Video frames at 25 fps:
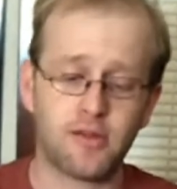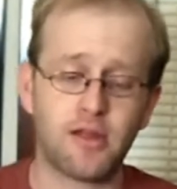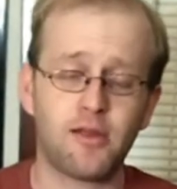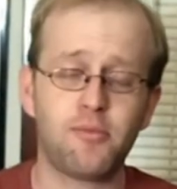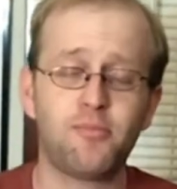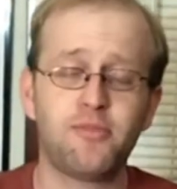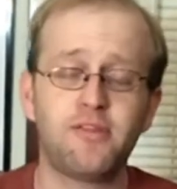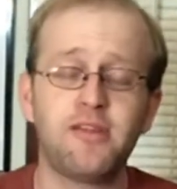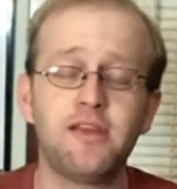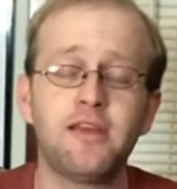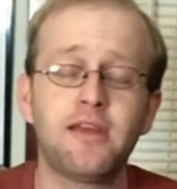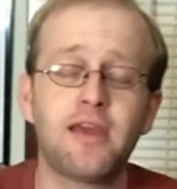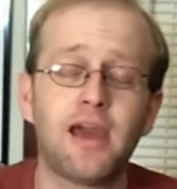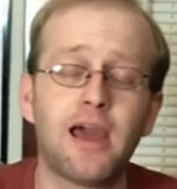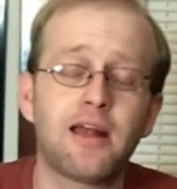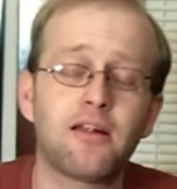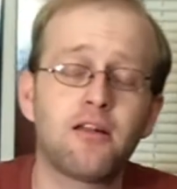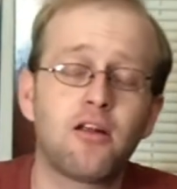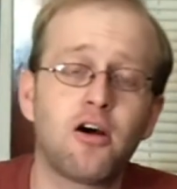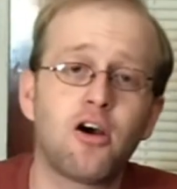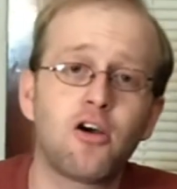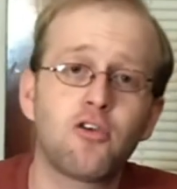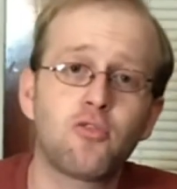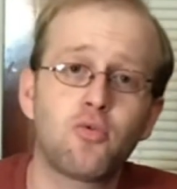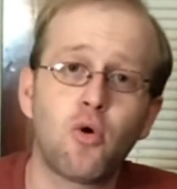some seed
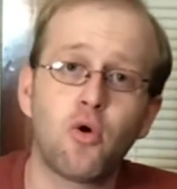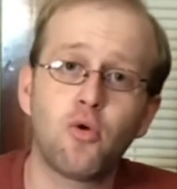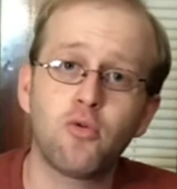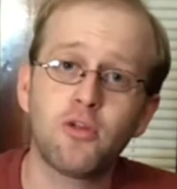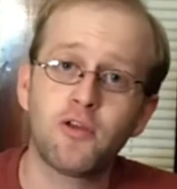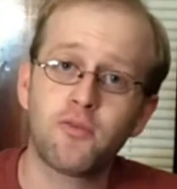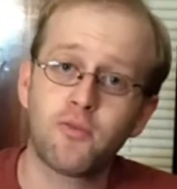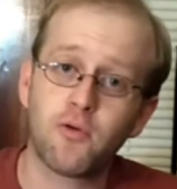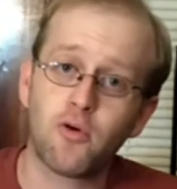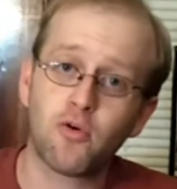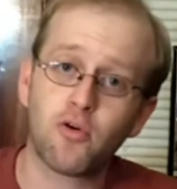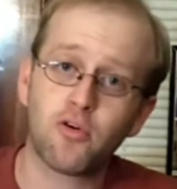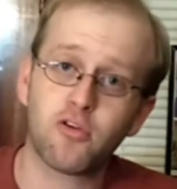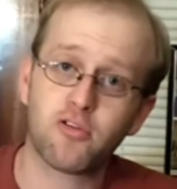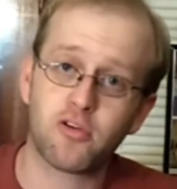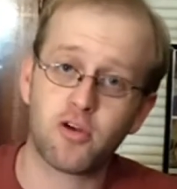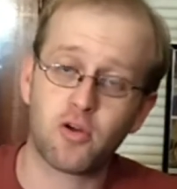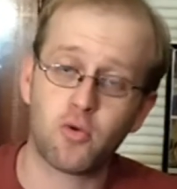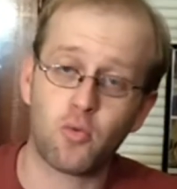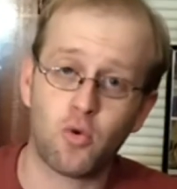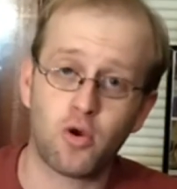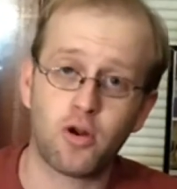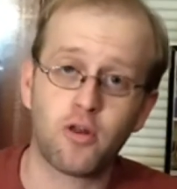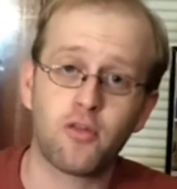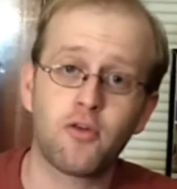catalogs will only focus
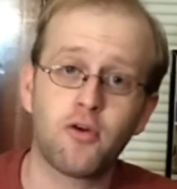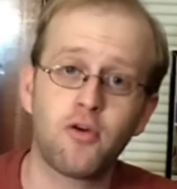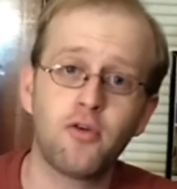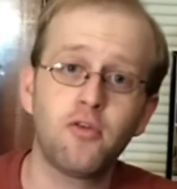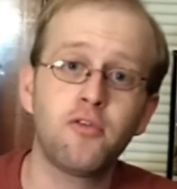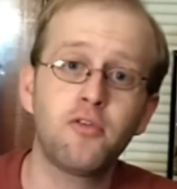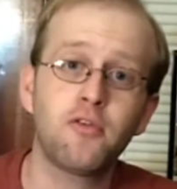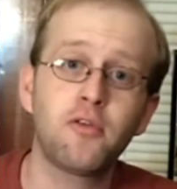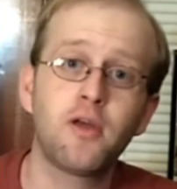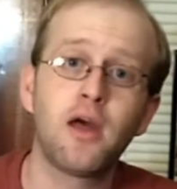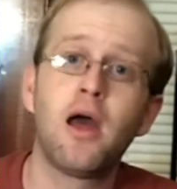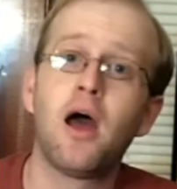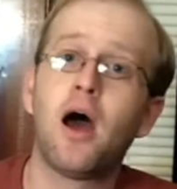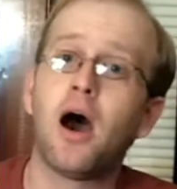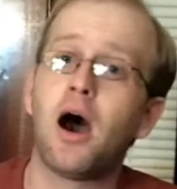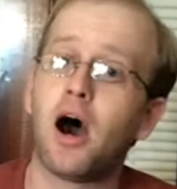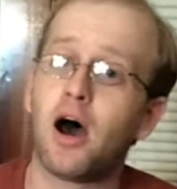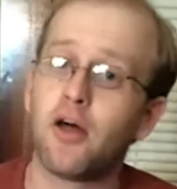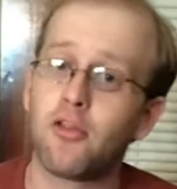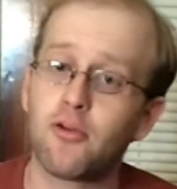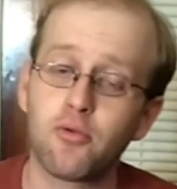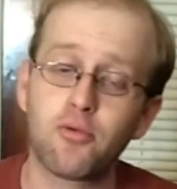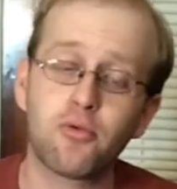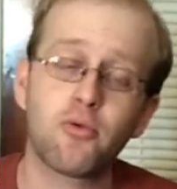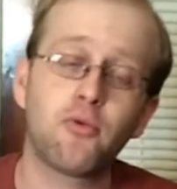on one of those.
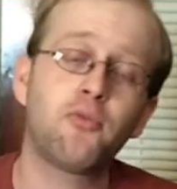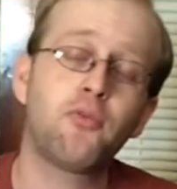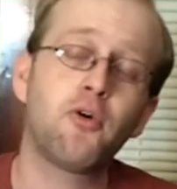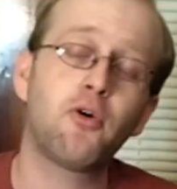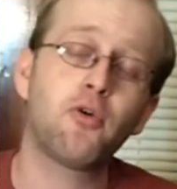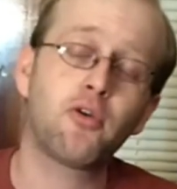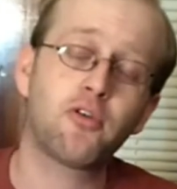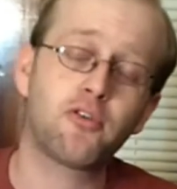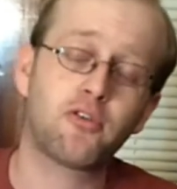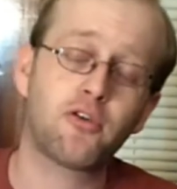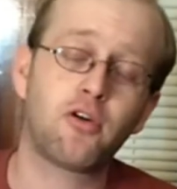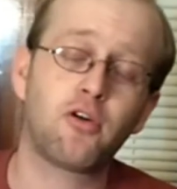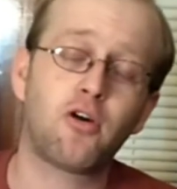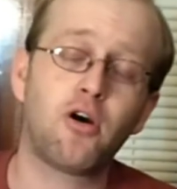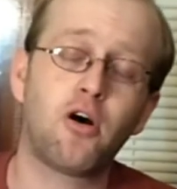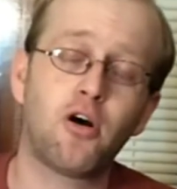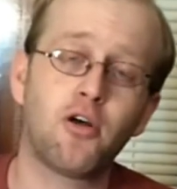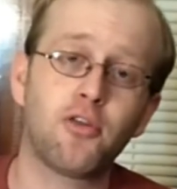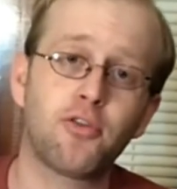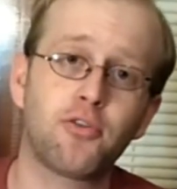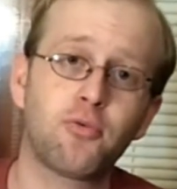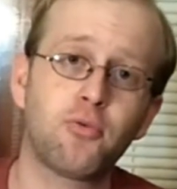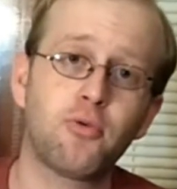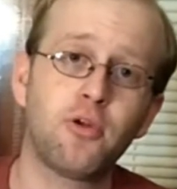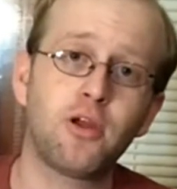Others will focus on
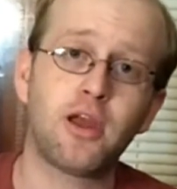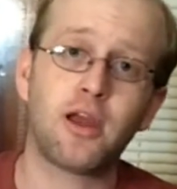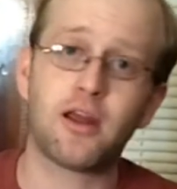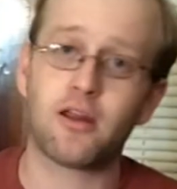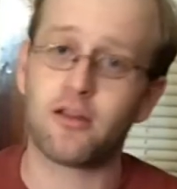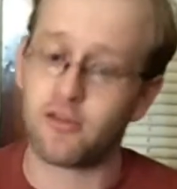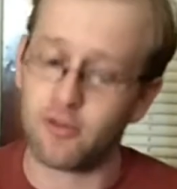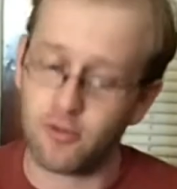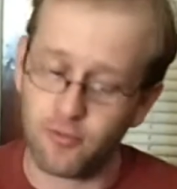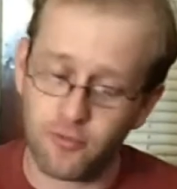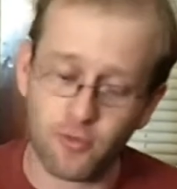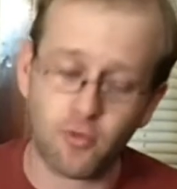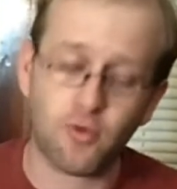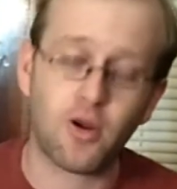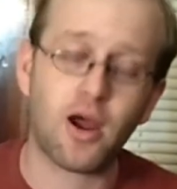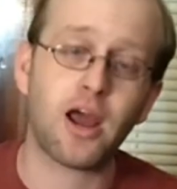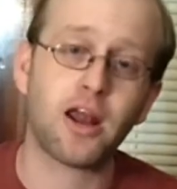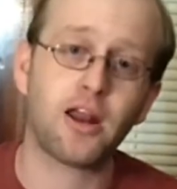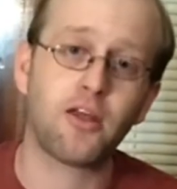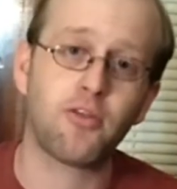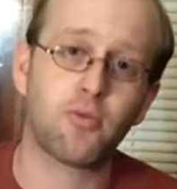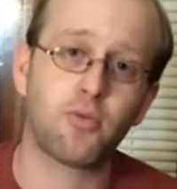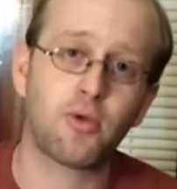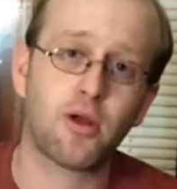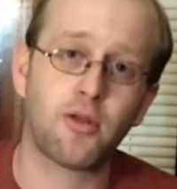all three, and it's a
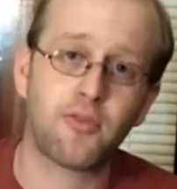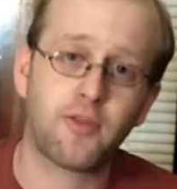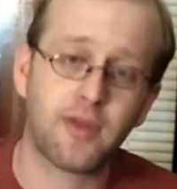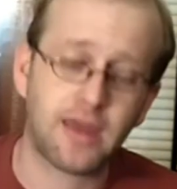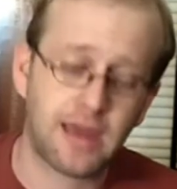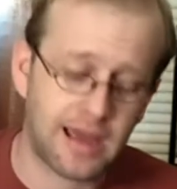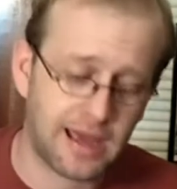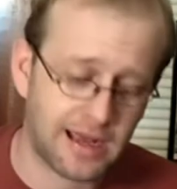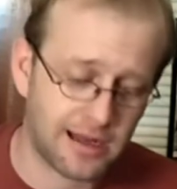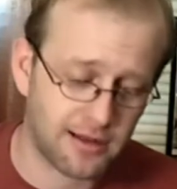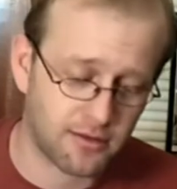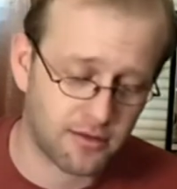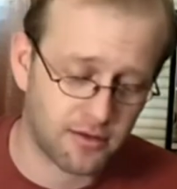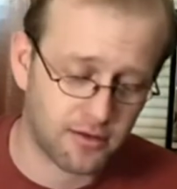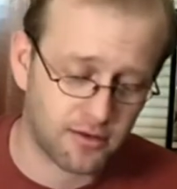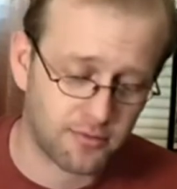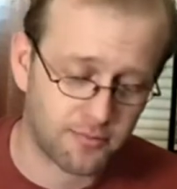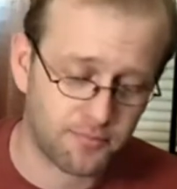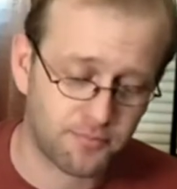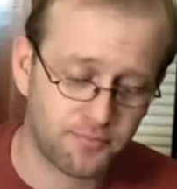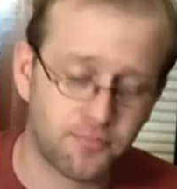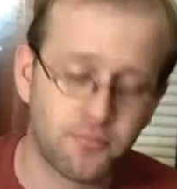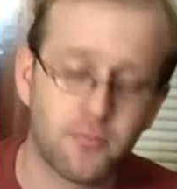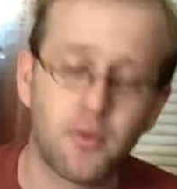variety throughout the catalog.